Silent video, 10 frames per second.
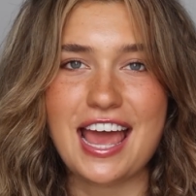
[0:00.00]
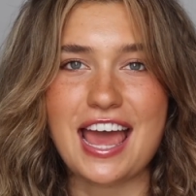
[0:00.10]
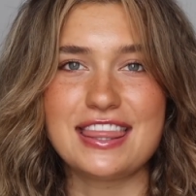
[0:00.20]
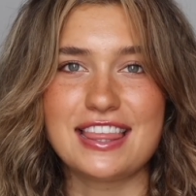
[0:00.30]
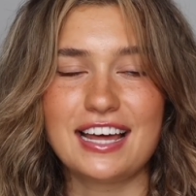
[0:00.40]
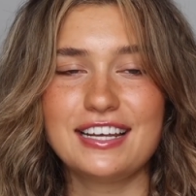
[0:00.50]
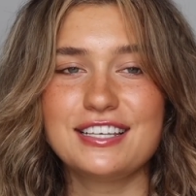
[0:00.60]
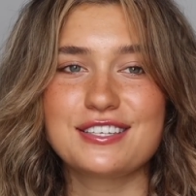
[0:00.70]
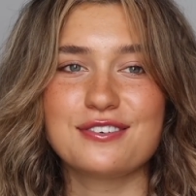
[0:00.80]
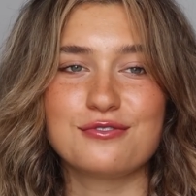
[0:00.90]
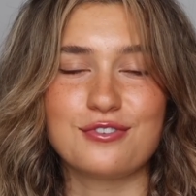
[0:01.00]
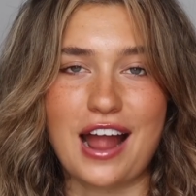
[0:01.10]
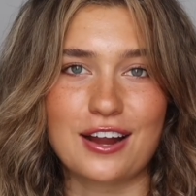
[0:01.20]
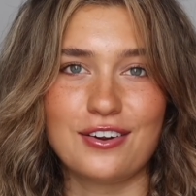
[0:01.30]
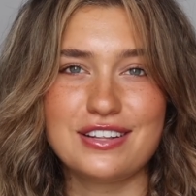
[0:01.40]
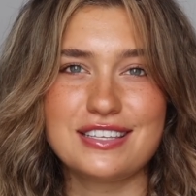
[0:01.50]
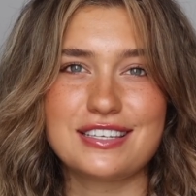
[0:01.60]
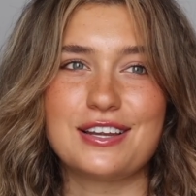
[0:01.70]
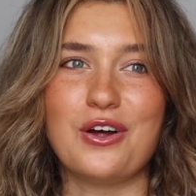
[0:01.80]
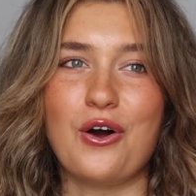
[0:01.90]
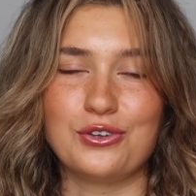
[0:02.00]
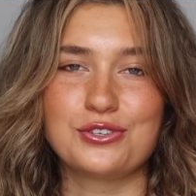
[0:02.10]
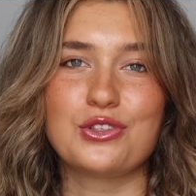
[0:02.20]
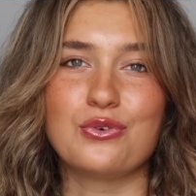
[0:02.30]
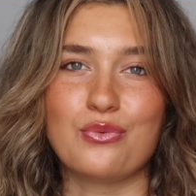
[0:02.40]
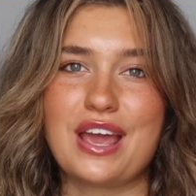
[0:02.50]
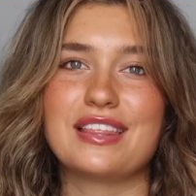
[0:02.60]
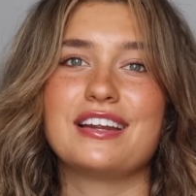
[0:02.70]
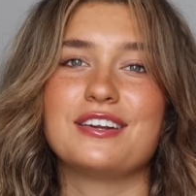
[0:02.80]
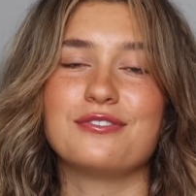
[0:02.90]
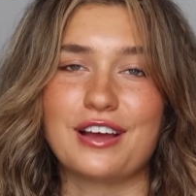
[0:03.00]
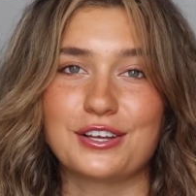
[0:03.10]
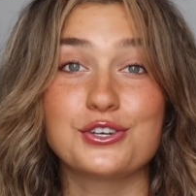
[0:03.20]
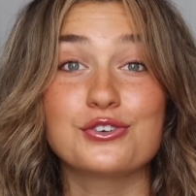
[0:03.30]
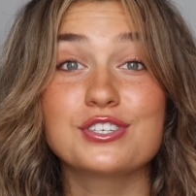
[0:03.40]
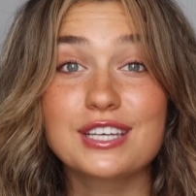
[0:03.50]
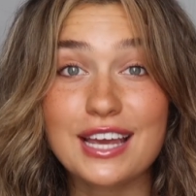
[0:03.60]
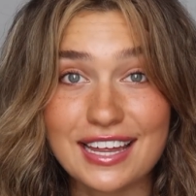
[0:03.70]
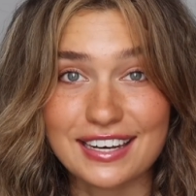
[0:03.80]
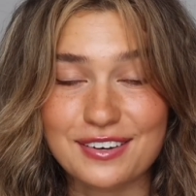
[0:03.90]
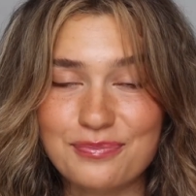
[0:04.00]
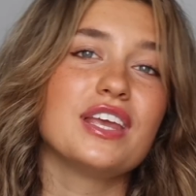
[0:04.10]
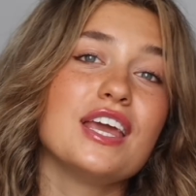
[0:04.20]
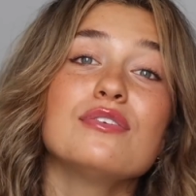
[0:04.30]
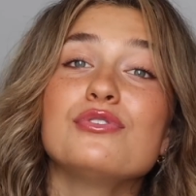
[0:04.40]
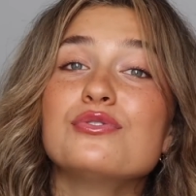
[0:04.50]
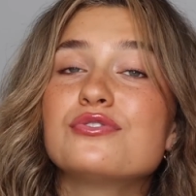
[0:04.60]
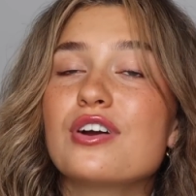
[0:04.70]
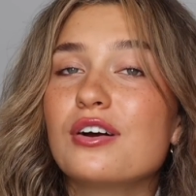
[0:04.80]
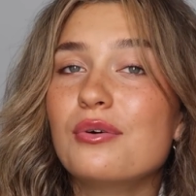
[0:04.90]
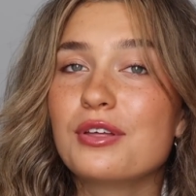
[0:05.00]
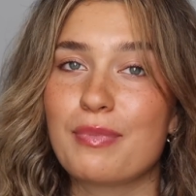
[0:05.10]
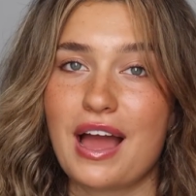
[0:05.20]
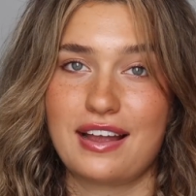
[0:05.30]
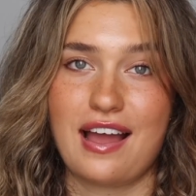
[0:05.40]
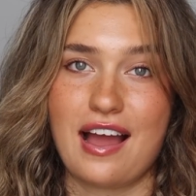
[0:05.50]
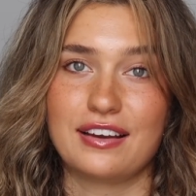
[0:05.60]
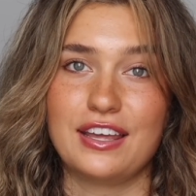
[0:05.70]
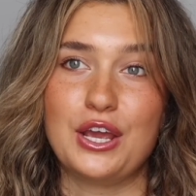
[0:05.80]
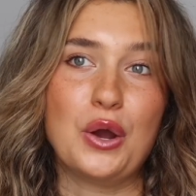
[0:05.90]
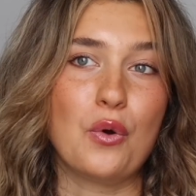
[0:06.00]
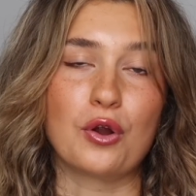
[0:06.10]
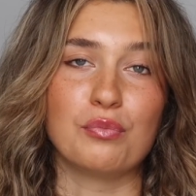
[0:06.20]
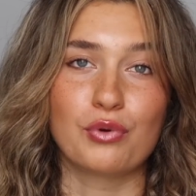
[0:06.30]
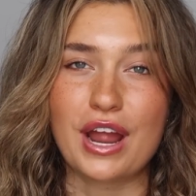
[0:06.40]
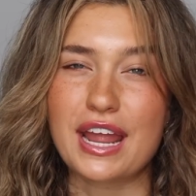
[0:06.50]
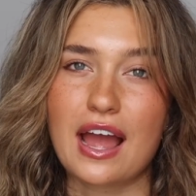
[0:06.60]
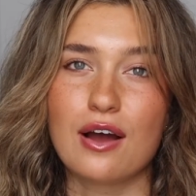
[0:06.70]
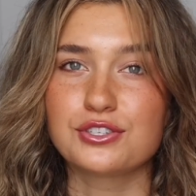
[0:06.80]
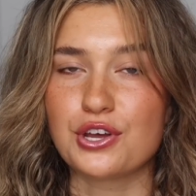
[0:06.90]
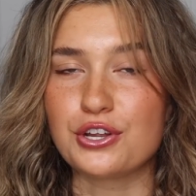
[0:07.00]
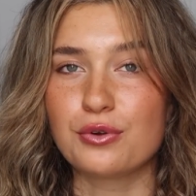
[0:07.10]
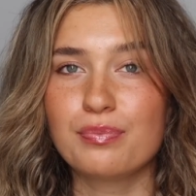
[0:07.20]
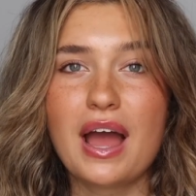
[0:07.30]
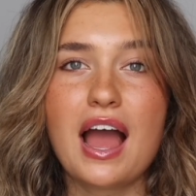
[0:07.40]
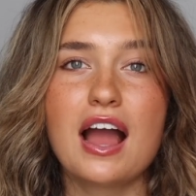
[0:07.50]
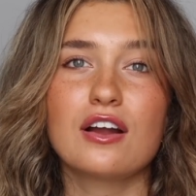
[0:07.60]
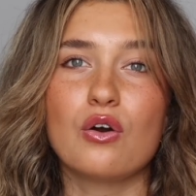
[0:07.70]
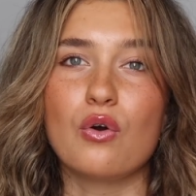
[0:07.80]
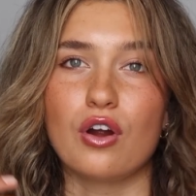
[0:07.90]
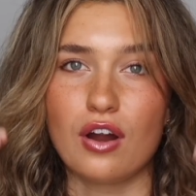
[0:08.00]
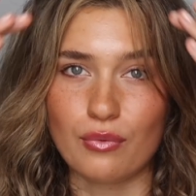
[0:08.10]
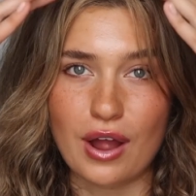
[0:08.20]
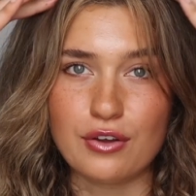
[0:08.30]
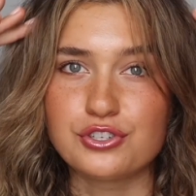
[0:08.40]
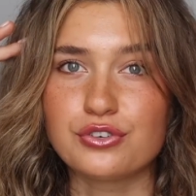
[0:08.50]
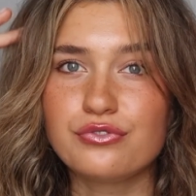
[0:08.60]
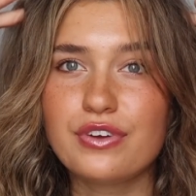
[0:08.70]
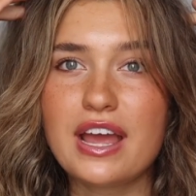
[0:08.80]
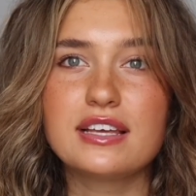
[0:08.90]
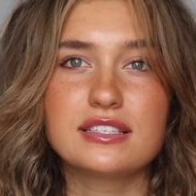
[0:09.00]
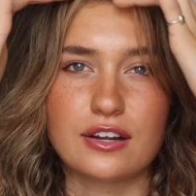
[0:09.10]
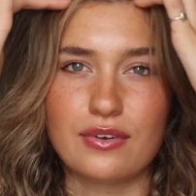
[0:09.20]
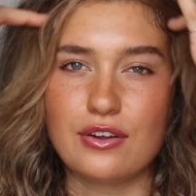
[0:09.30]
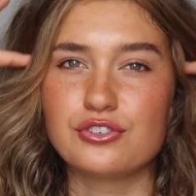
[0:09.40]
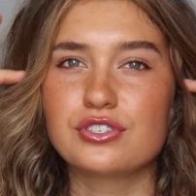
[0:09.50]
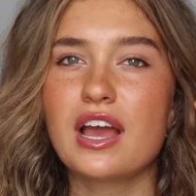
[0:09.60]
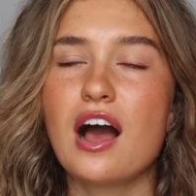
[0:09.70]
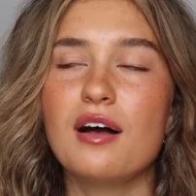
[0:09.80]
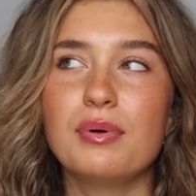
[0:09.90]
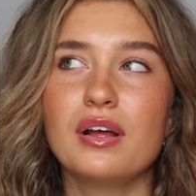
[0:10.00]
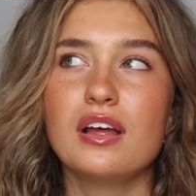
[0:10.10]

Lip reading: and that is fragrance and also the way that it affects your skin. If you struggle with back acne or breakouts on your back or around your face, like around your scalp,